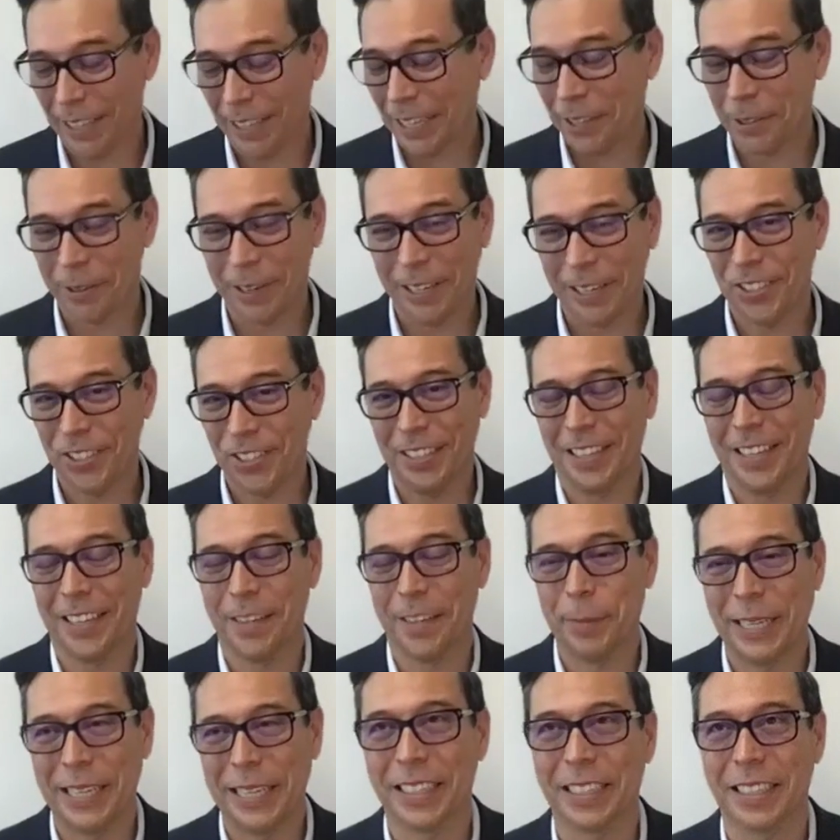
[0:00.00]
a great question. I
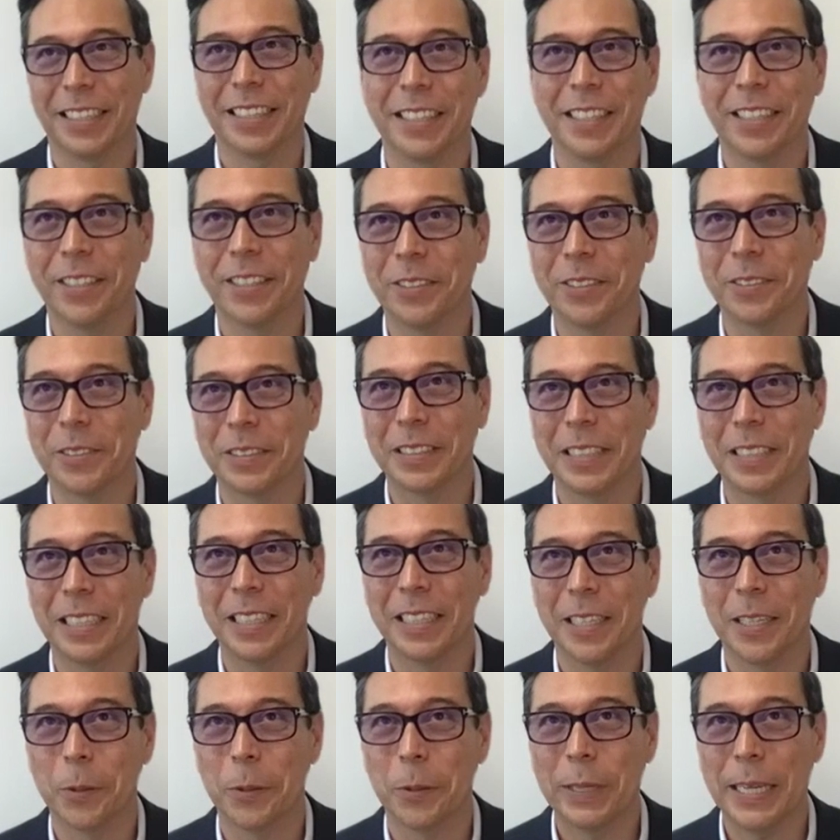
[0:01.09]
mean, you know,
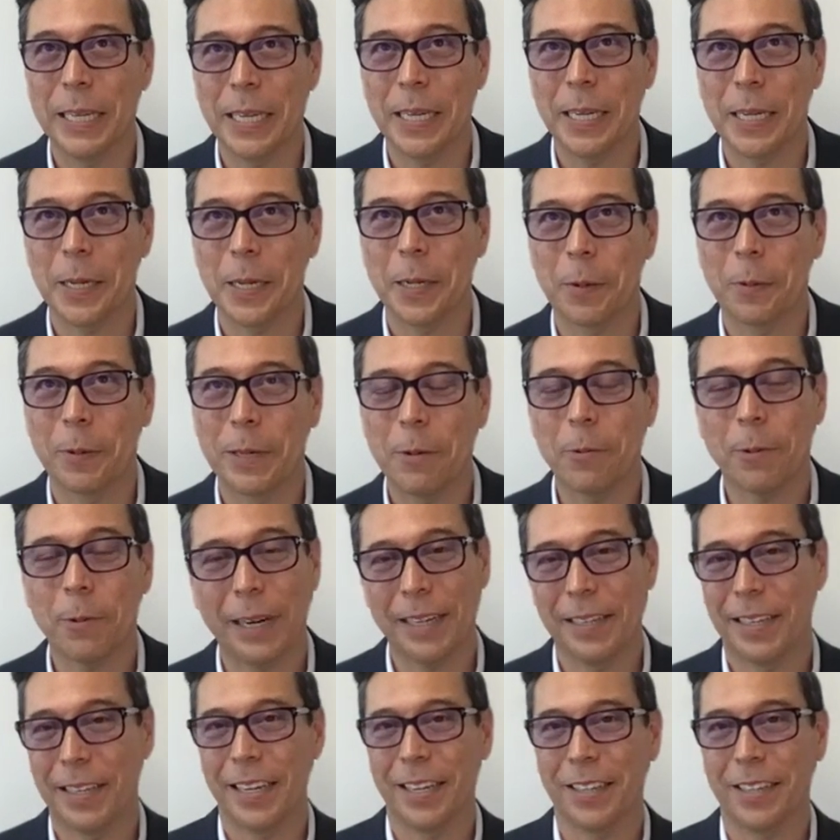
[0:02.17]
we we
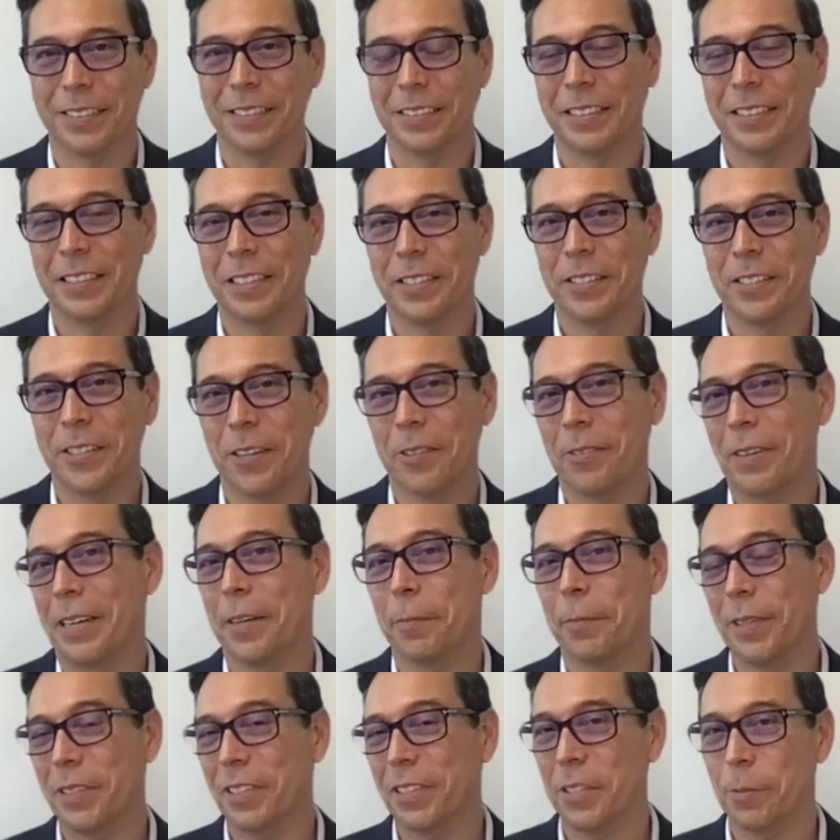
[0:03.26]
right now know how to
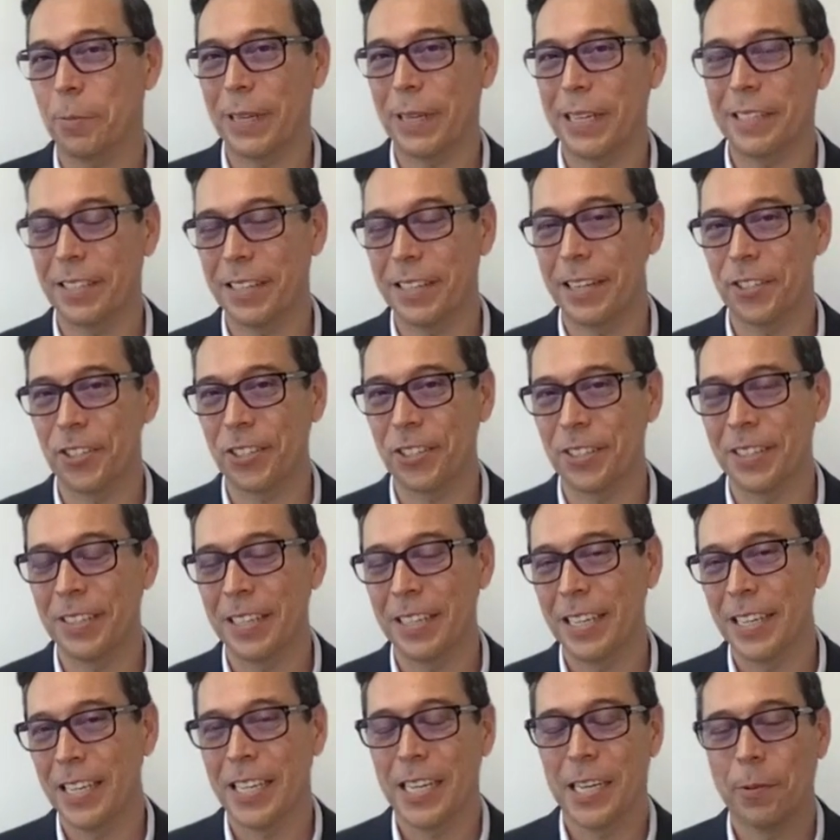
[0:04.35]
build a space station.
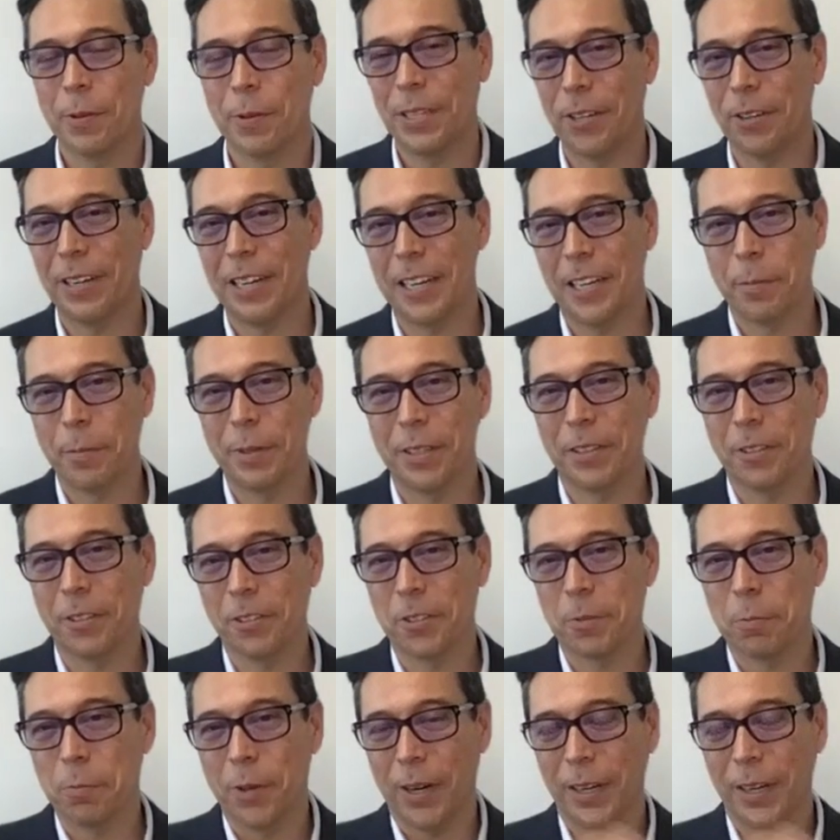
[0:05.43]
We know how to build
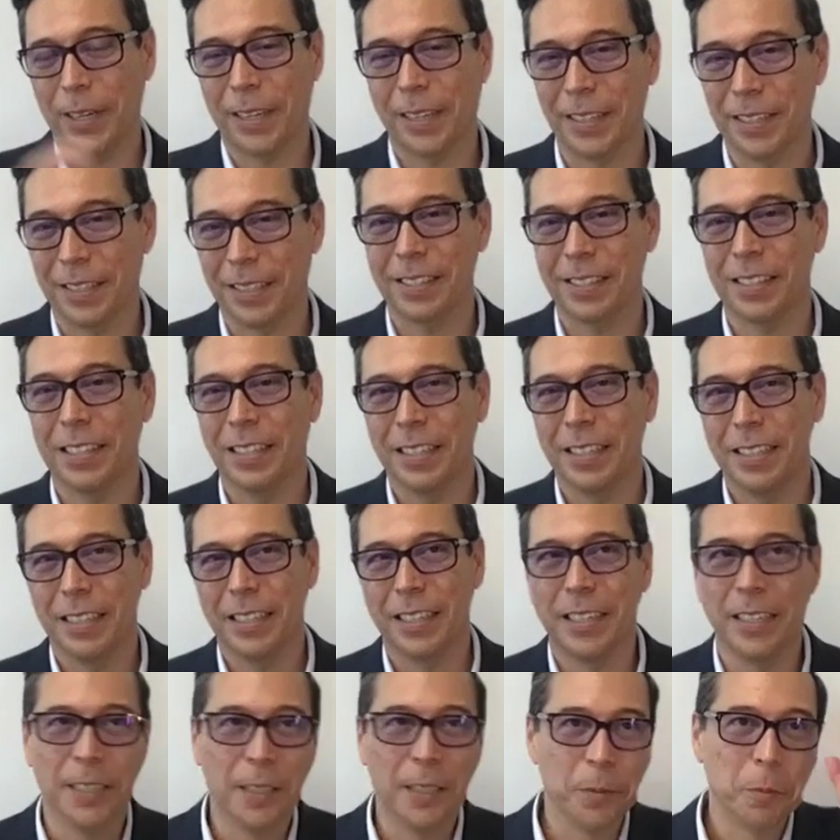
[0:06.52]
those markets.
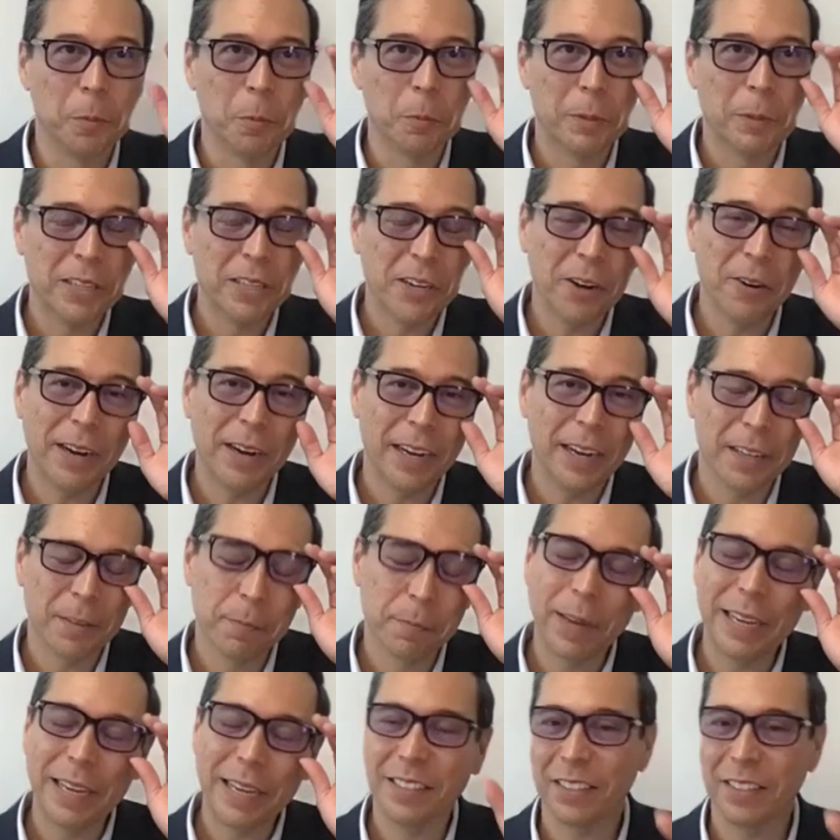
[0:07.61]
Um, we know how to
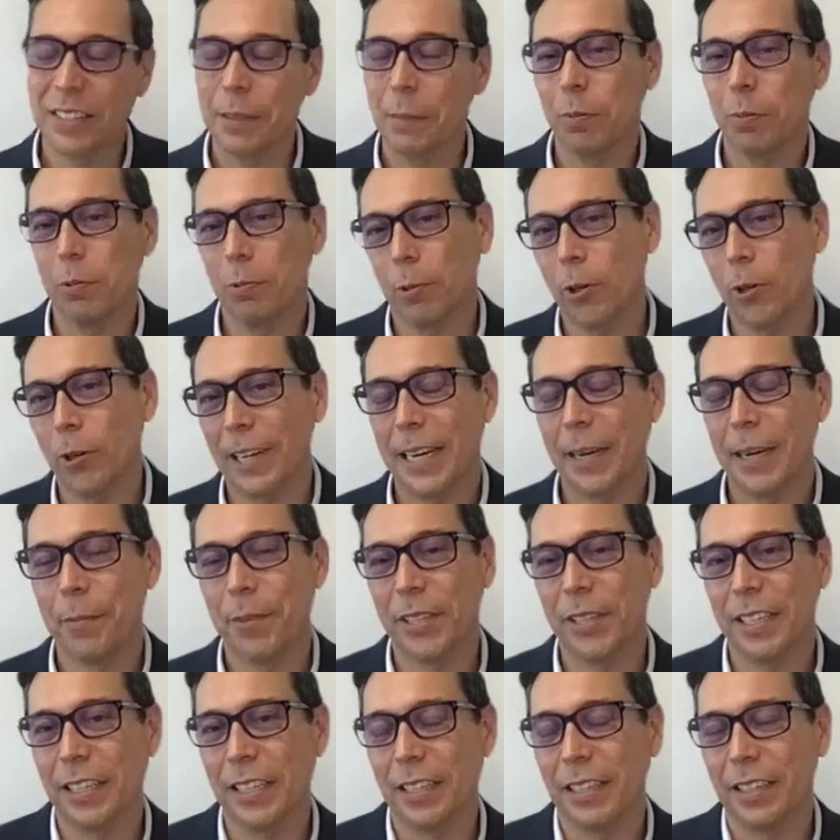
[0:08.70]
basically program
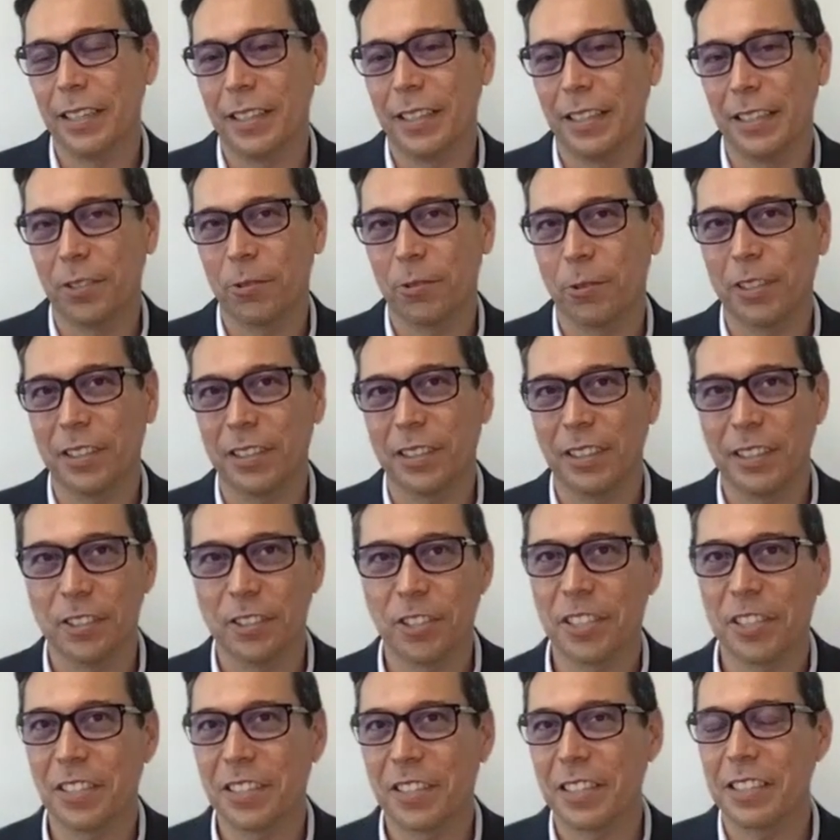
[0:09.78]
the the sort of
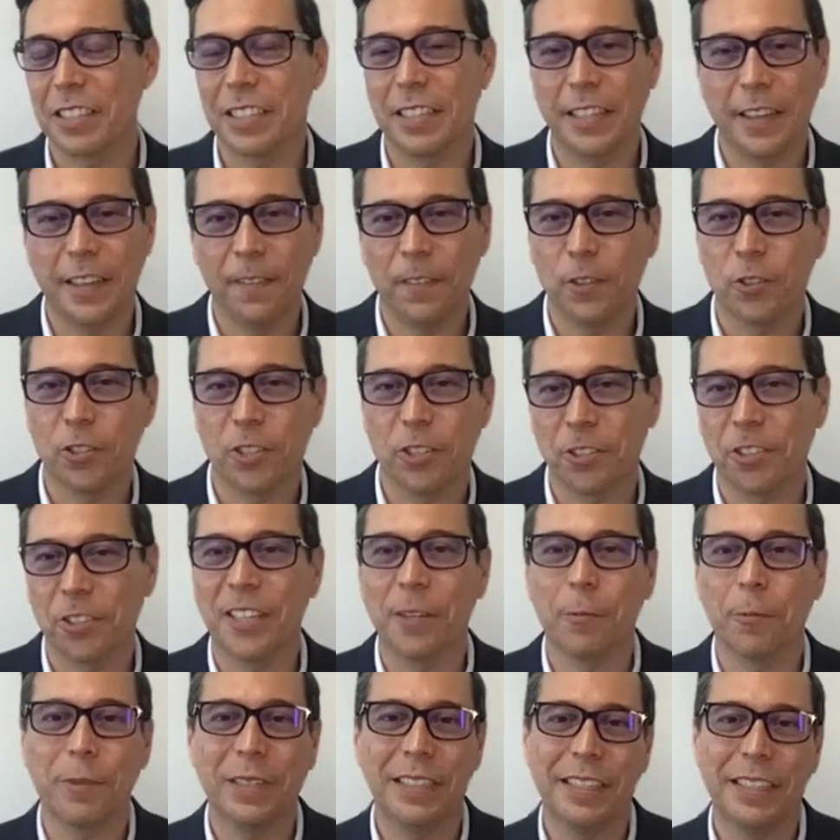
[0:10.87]
logistics and infrastructure
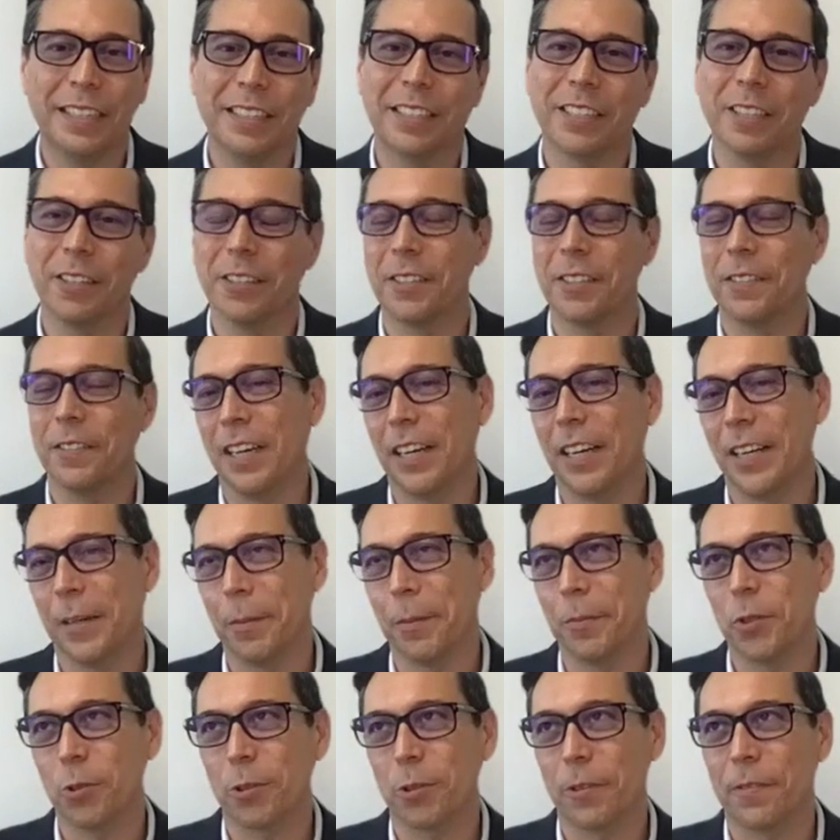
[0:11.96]
that we need to go to,
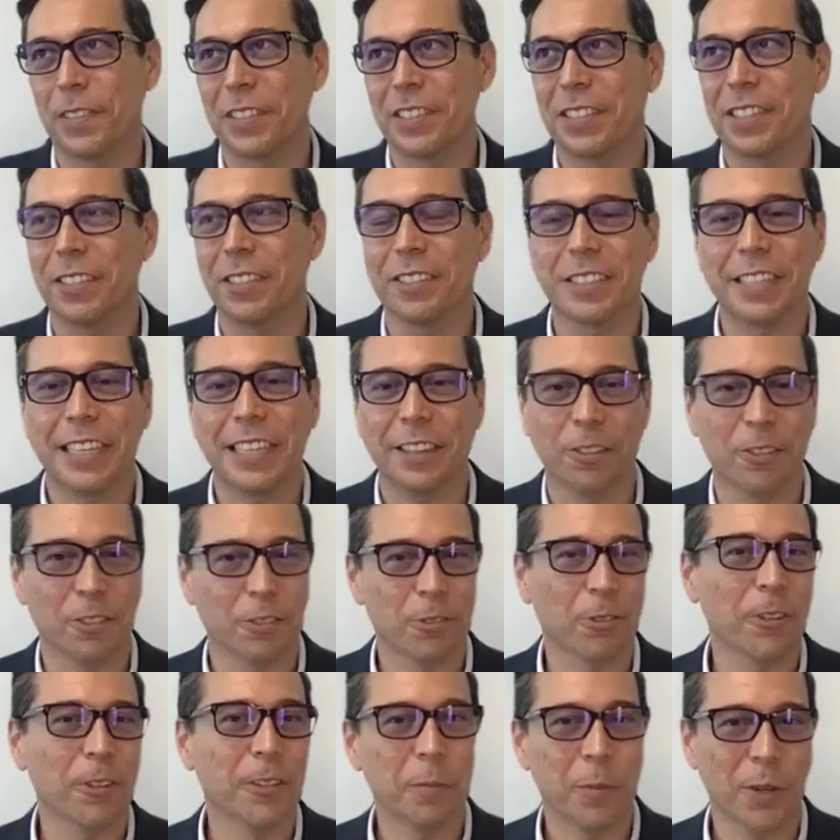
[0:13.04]
um, sort of facilitate those
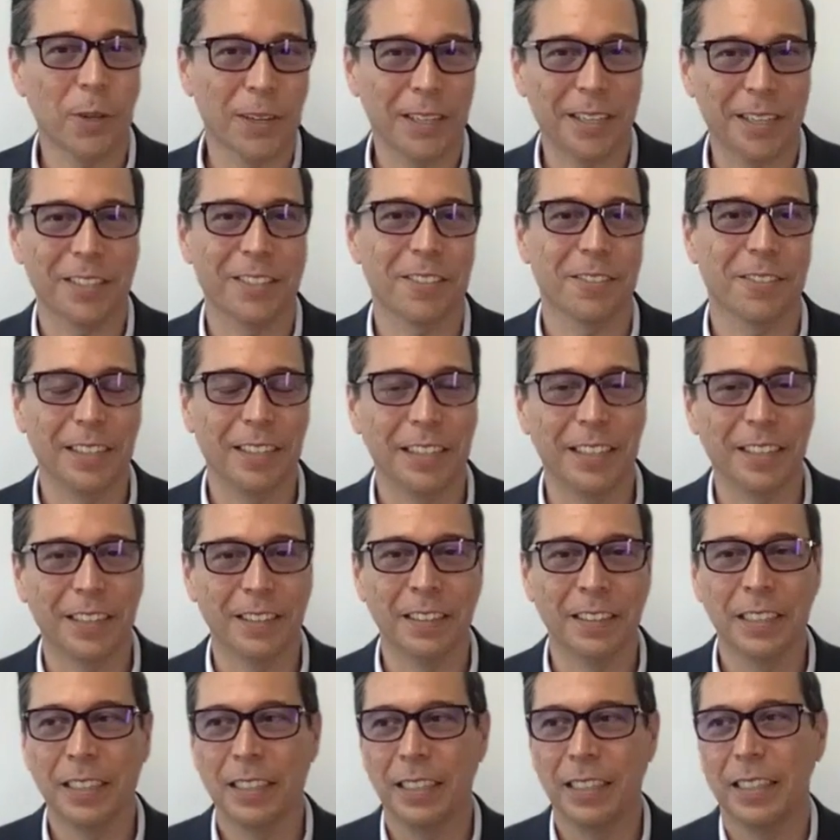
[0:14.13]
growing markets right now.